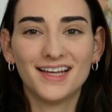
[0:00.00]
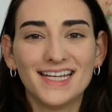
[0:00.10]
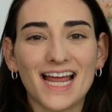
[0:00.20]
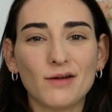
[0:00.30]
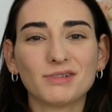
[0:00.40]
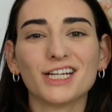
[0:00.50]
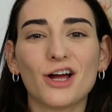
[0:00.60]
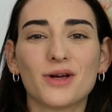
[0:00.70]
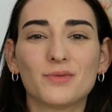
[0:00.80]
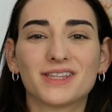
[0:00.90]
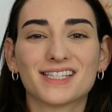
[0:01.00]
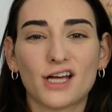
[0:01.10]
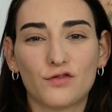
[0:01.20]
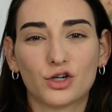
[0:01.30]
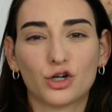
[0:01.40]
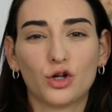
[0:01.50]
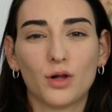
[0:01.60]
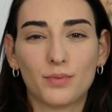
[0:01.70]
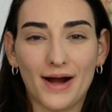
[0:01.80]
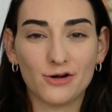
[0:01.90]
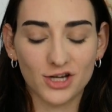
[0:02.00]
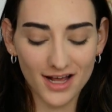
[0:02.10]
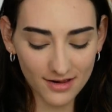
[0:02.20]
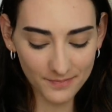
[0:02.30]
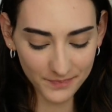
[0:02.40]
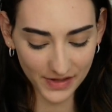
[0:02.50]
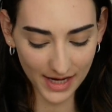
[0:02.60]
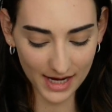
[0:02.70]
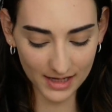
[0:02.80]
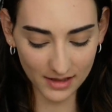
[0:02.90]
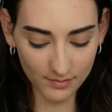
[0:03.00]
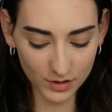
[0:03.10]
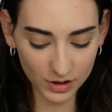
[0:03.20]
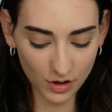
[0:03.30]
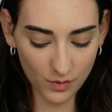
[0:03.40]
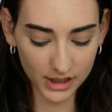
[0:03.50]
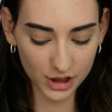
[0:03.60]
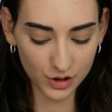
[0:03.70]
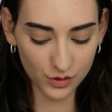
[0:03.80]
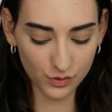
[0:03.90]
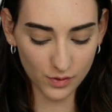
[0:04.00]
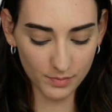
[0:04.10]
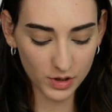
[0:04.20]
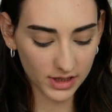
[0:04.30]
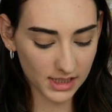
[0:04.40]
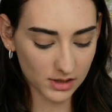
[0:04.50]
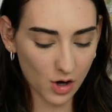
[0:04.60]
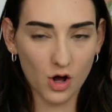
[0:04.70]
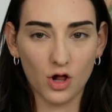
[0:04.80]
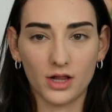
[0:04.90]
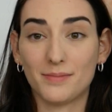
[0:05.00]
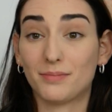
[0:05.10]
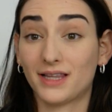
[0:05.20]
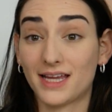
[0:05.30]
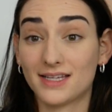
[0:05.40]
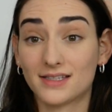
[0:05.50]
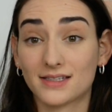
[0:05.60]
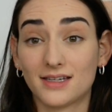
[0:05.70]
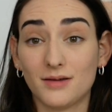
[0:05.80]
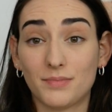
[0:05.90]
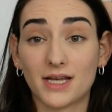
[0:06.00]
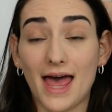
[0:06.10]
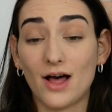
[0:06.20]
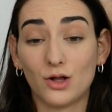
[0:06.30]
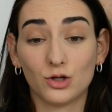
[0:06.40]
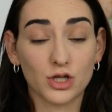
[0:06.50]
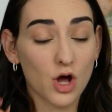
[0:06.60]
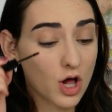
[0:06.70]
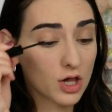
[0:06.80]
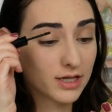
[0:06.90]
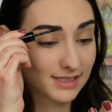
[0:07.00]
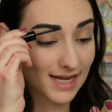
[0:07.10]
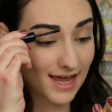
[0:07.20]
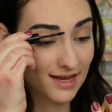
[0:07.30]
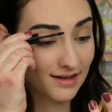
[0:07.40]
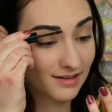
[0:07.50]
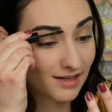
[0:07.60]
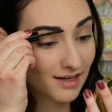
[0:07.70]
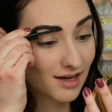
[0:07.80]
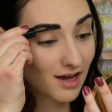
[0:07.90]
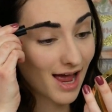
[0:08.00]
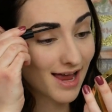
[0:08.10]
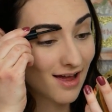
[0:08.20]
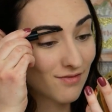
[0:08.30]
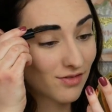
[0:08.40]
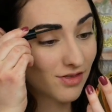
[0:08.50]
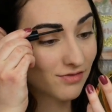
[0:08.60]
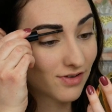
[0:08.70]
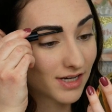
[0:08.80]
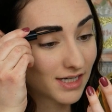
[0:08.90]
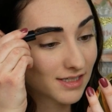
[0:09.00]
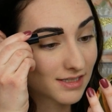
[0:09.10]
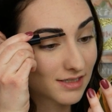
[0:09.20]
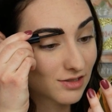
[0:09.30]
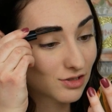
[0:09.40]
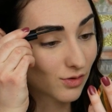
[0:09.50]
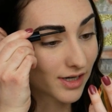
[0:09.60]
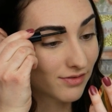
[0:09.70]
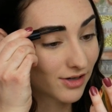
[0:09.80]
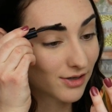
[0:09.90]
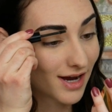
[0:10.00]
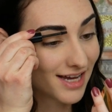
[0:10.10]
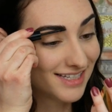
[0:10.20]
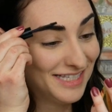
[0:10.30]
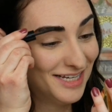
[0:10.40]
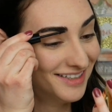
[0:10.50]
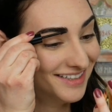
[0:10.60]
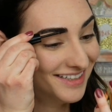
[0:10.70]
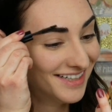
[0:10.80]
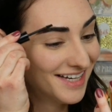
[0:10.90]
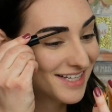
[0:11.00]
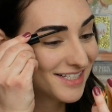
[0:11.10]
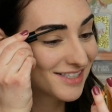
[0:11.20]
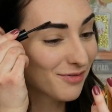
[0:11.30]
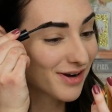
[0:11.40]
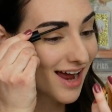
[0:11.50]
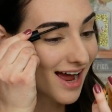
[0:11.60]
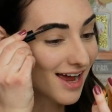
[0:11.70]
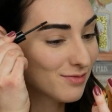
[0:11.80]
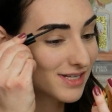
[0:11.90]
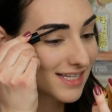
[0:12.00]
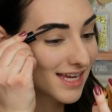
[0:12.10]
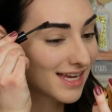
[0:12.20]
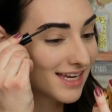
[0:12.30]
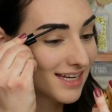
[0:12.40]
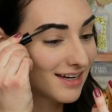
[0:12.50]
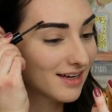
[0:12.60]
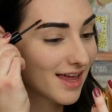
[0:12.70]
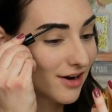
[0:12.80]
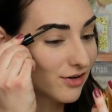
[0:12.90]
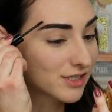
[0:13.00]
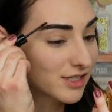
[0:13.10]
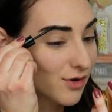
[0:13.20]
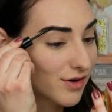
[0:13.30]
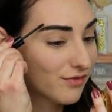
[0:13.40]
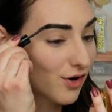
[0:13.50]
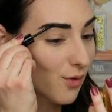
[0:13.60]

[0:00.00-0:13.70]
Now I'm going to go in with this CoverGirl Brow Gel, and I'm just going to put this all in place. Keep it held all day. I have the funniest story for you guys. So when I was in Arizona for a